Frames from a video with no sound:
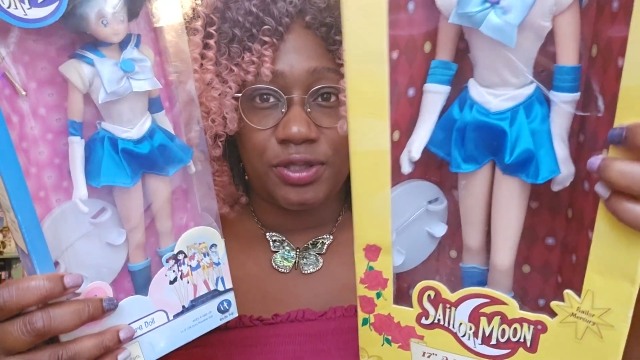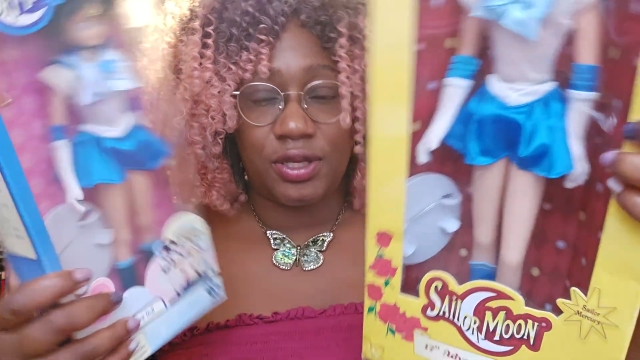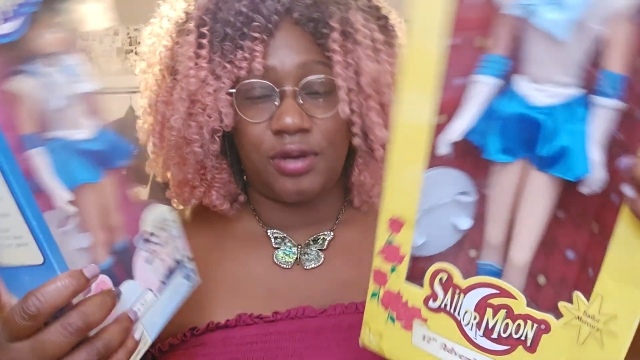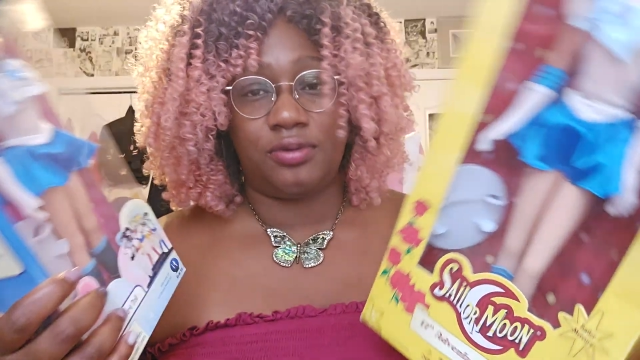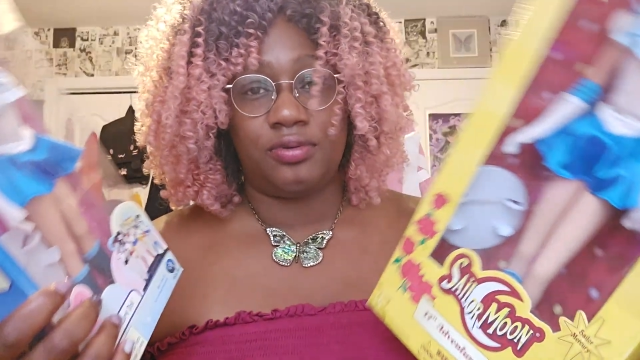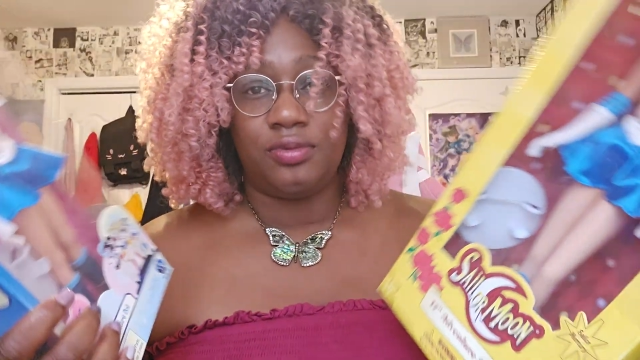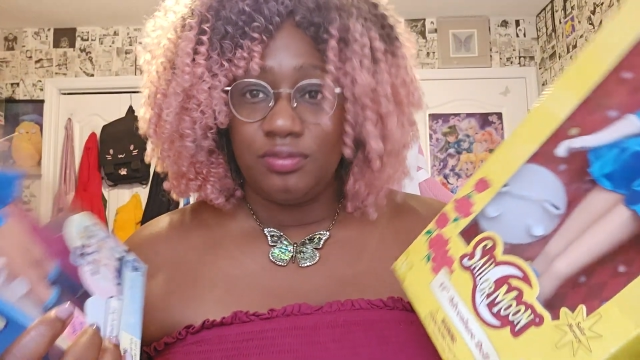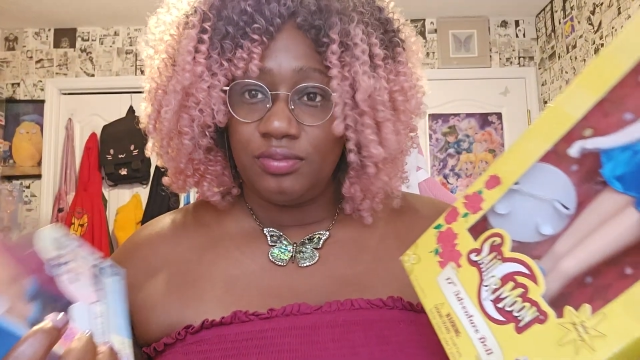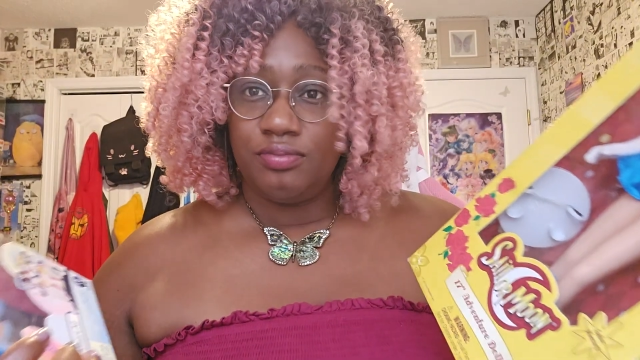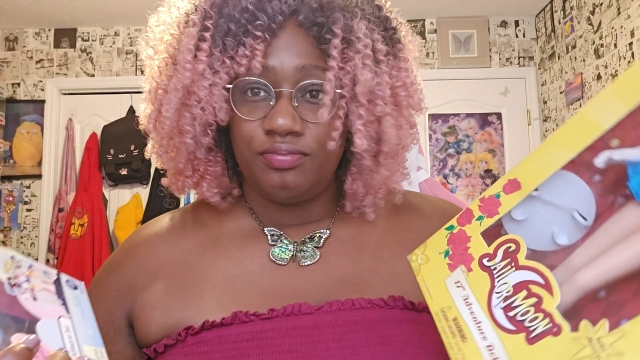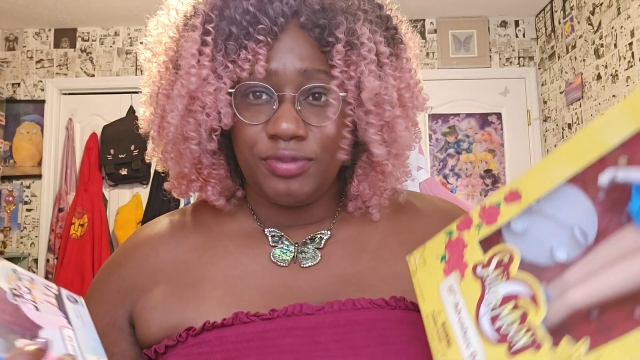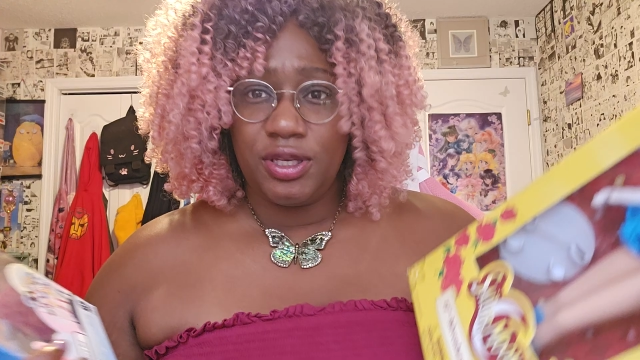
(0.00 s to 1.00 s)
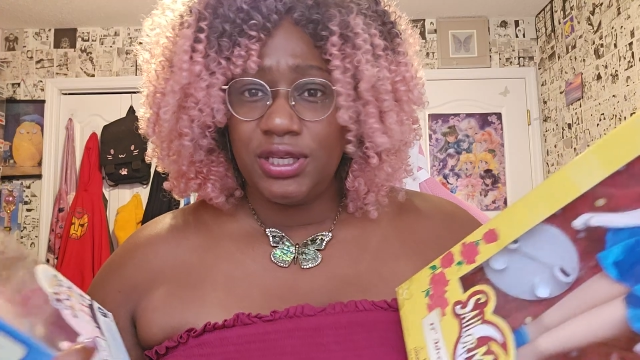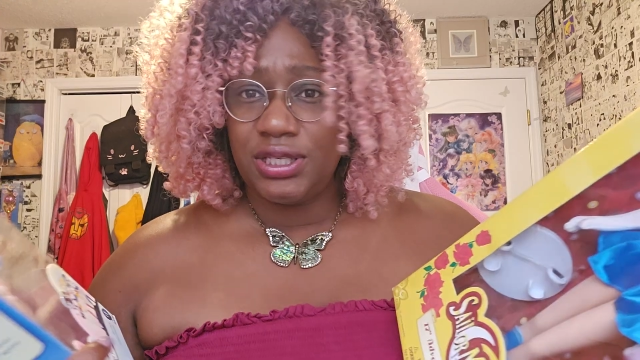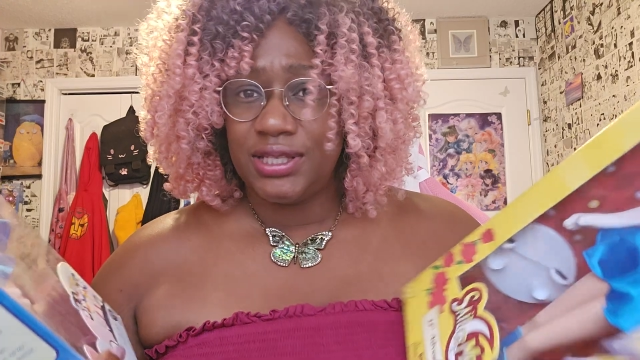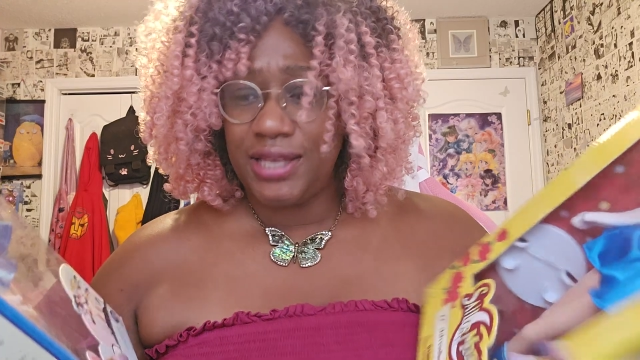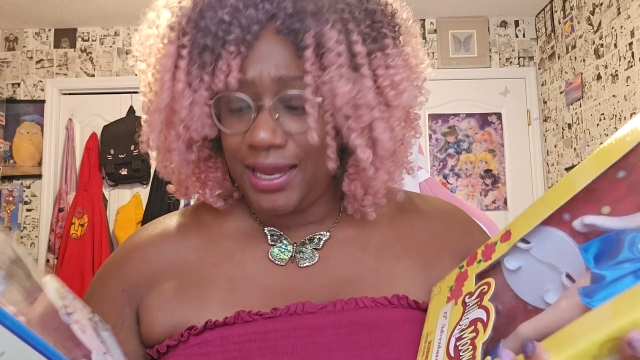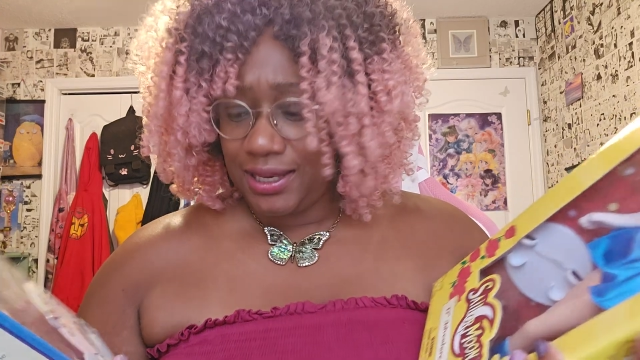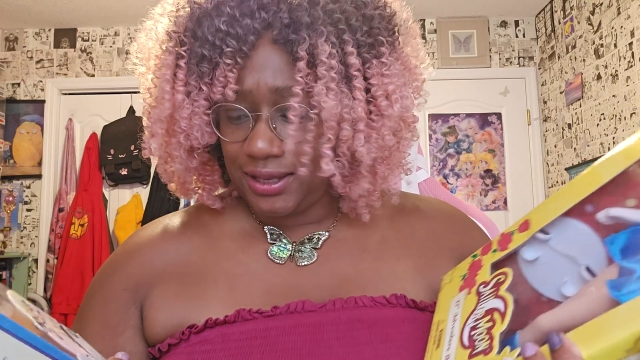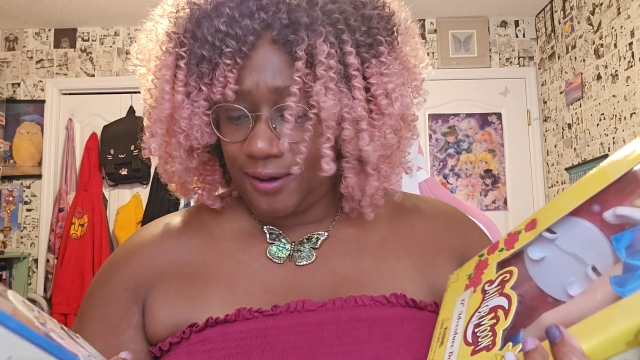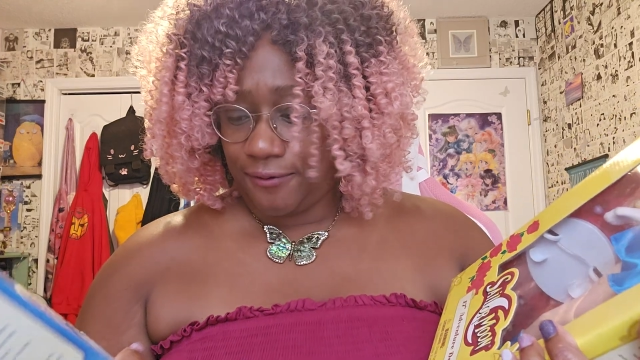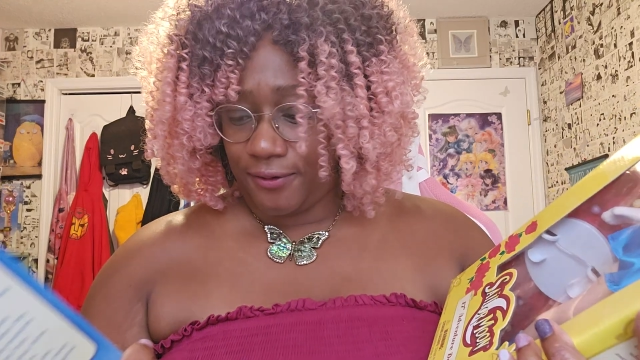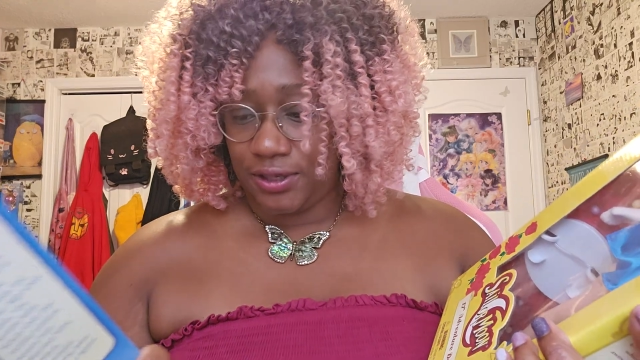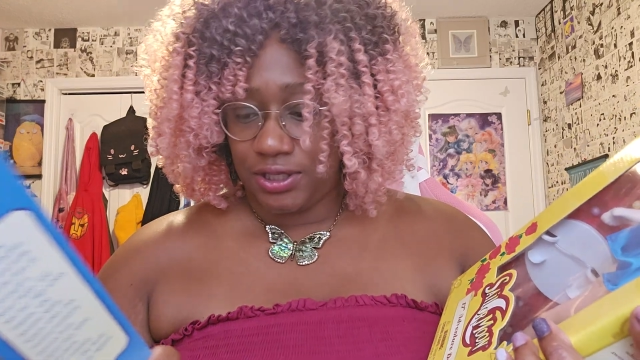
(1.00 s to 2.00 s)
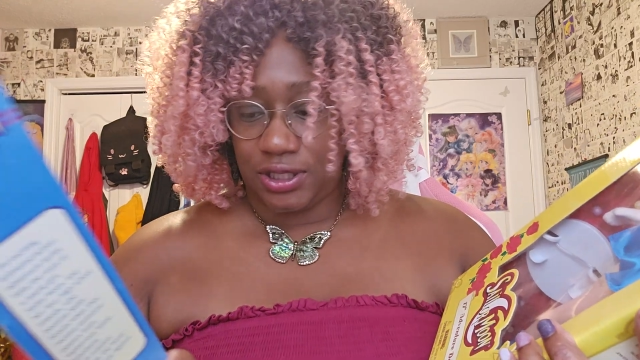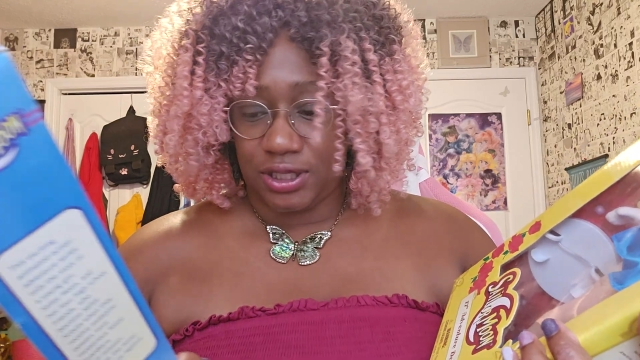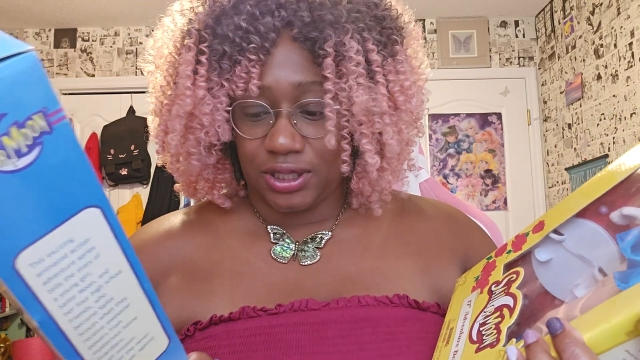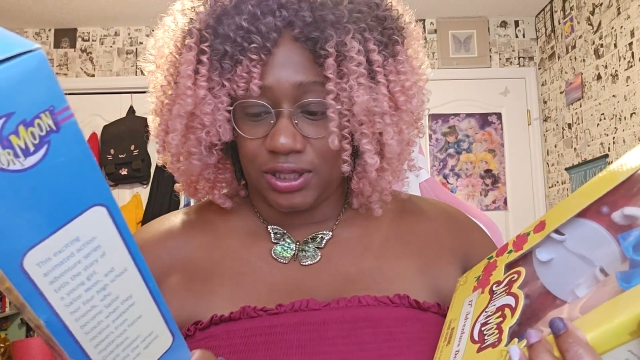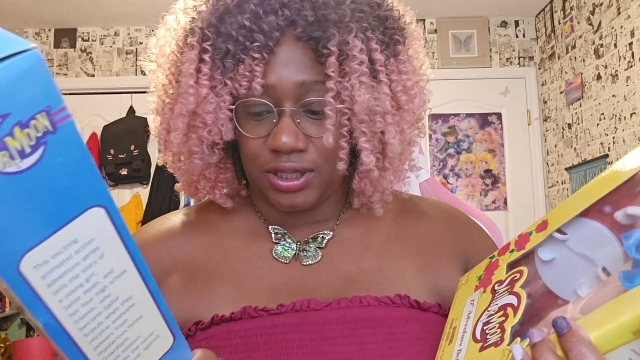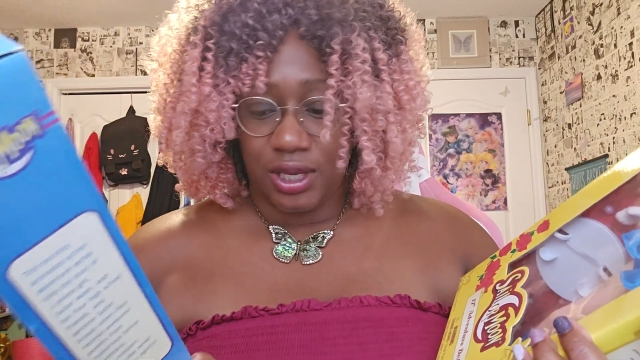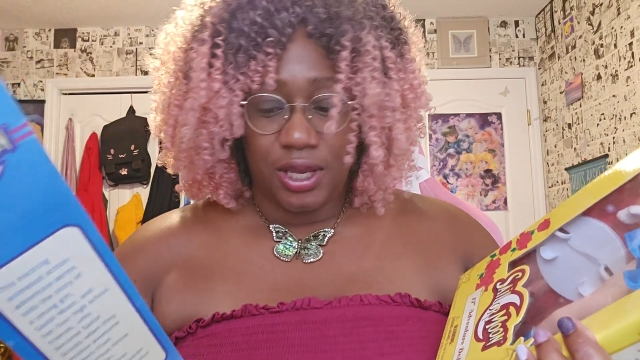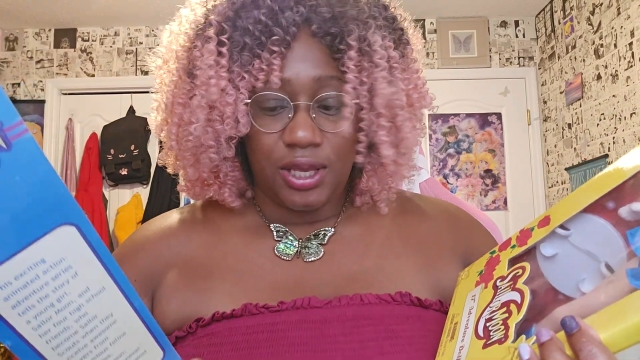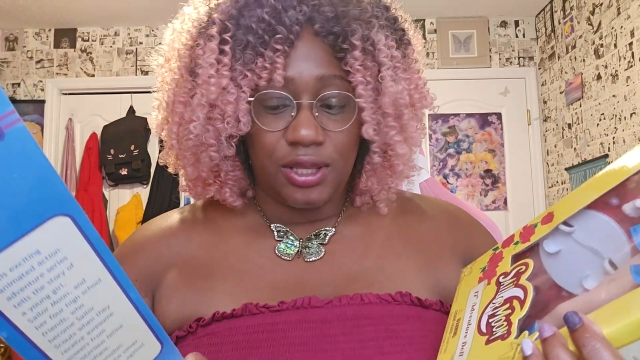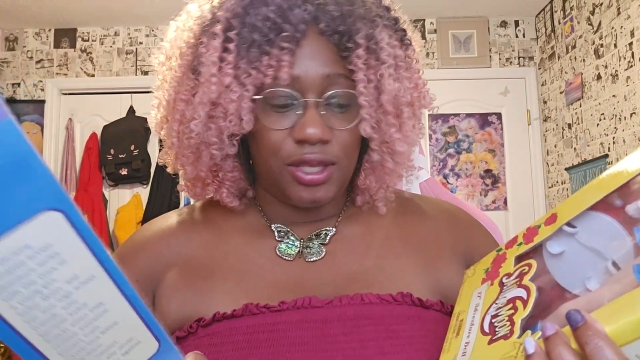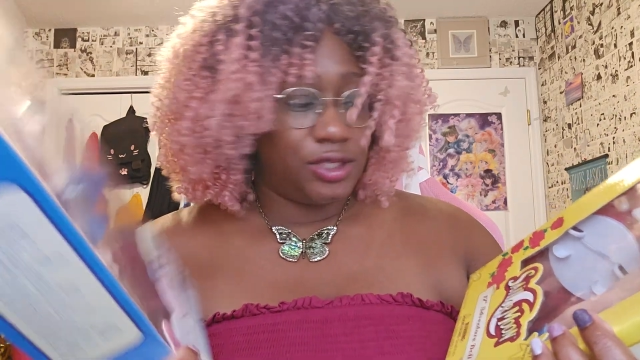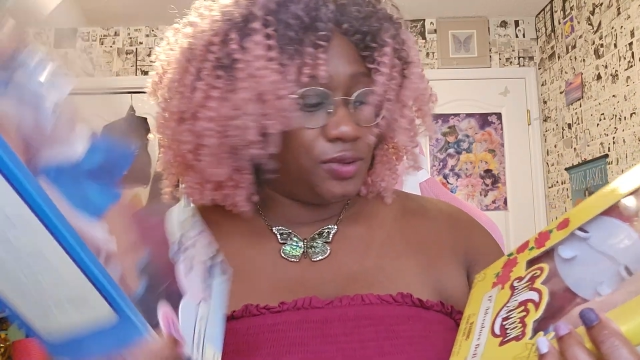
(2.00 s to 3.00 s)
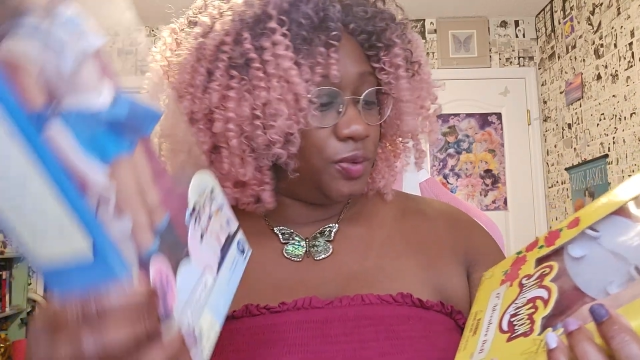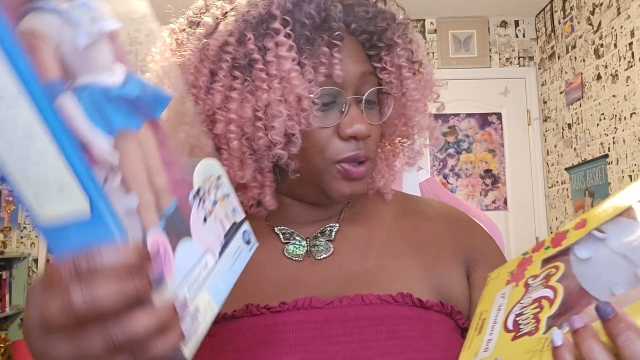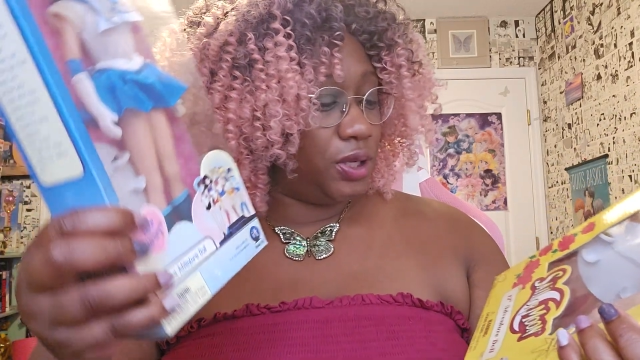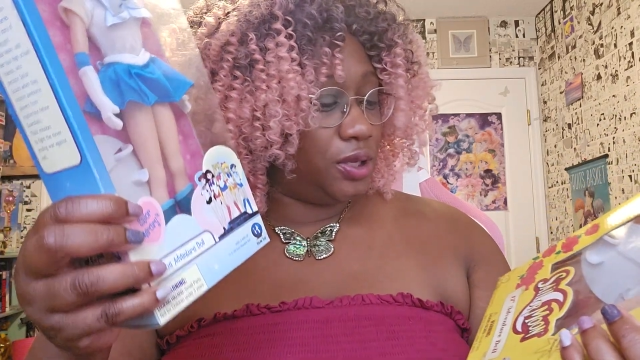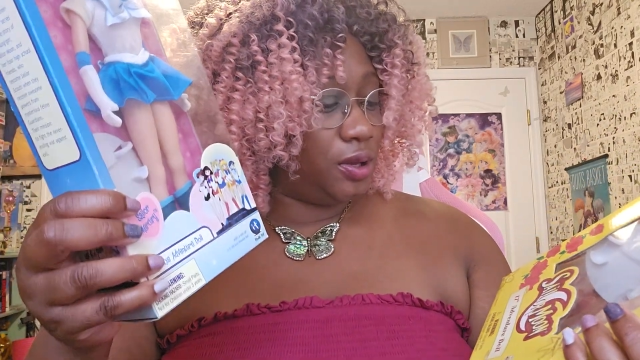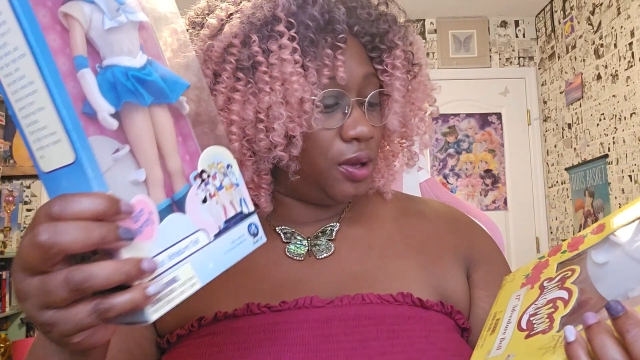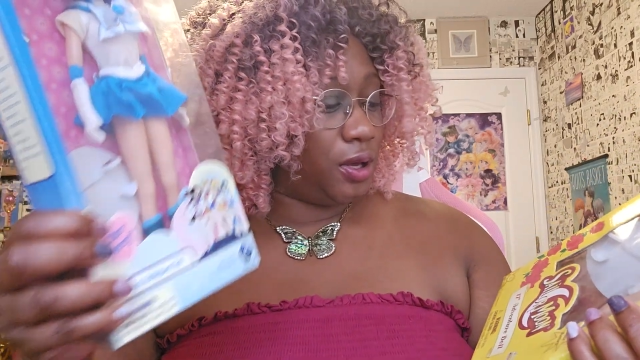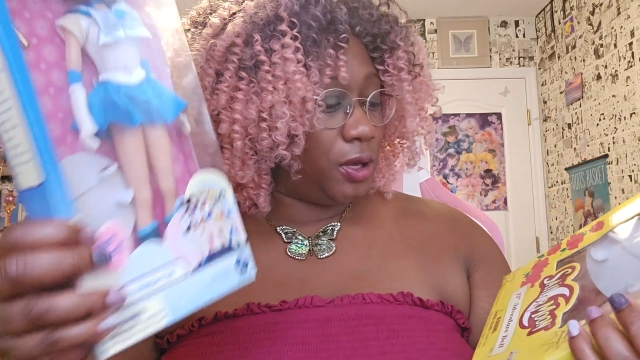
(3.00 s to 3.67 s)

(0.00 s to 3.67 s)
So slight differences. This one,